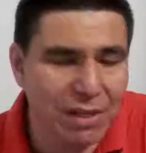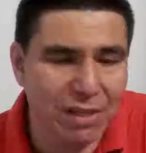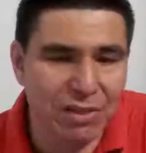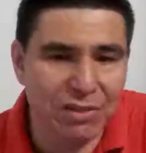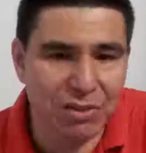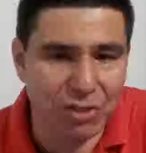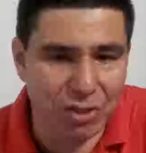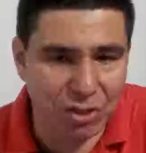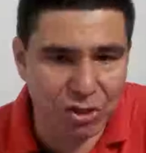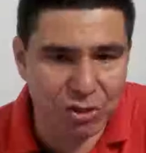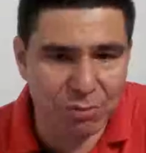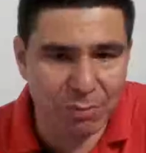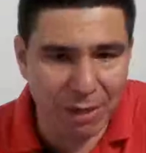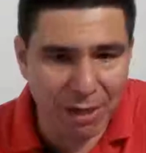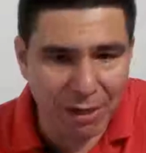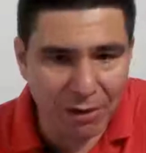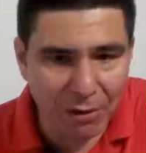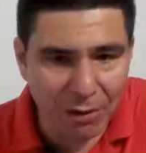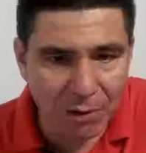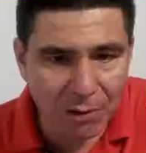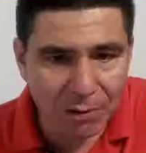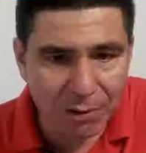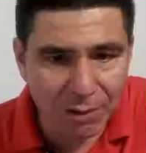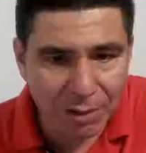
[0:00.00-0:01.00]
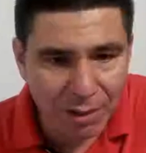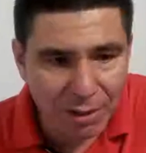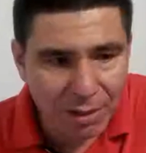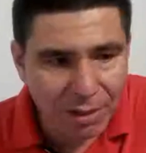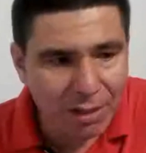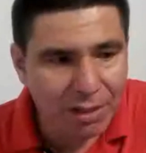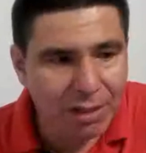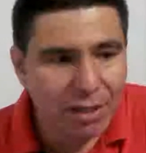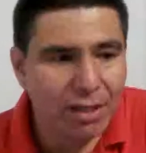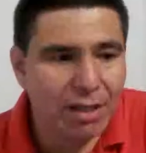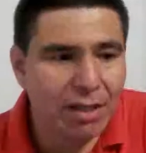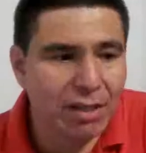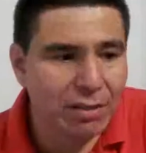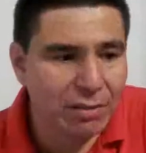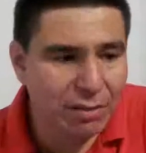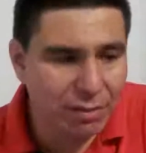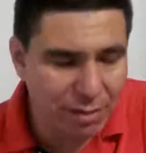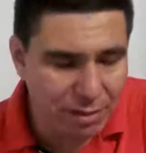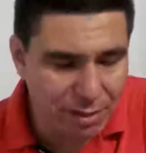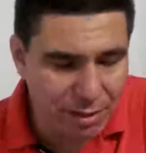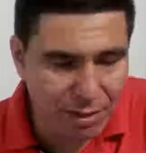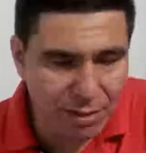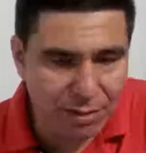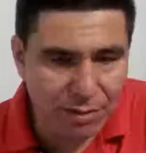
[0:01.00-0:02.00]
It Touched My Heart, and
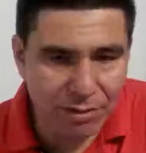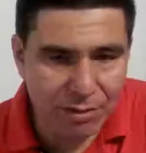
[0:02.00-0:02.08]
then